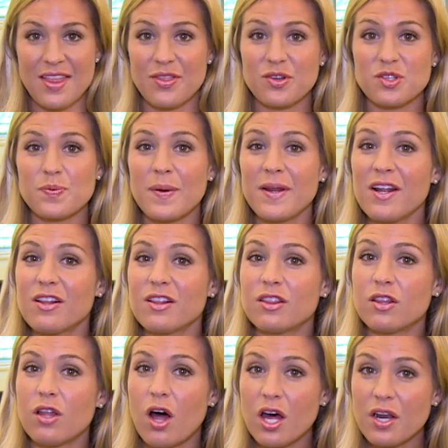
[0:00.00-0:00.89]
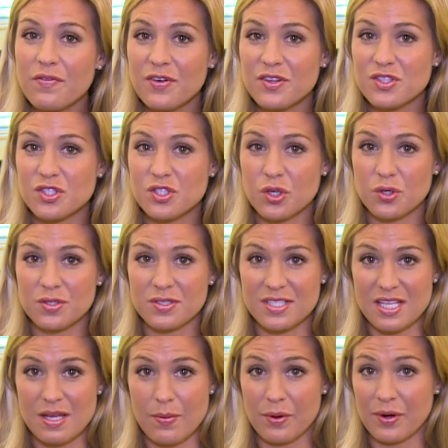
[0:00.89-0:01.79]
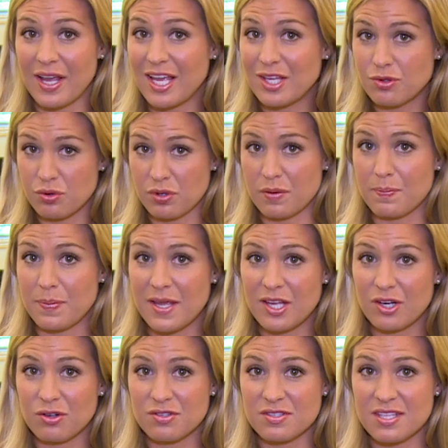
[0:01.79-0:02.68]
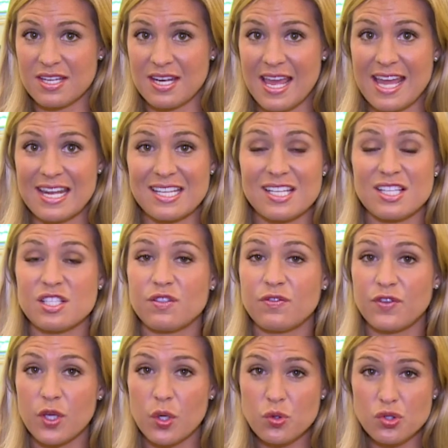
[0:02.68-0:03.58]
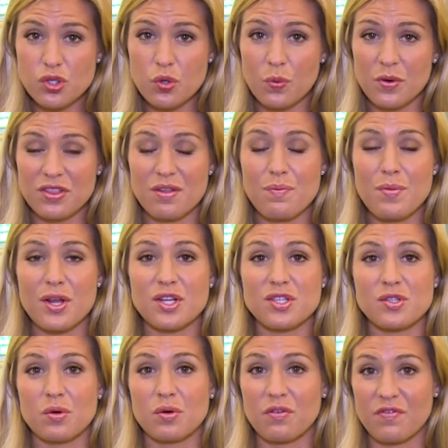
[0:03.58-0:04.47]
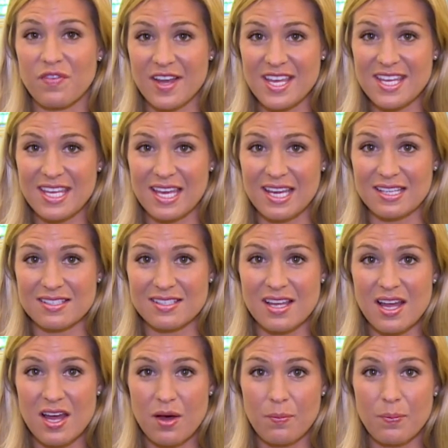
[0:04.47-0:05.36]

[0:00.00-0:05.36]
There's been a lot of uncertainty about Adrian Peterson and his future with the Minnesota Vikings,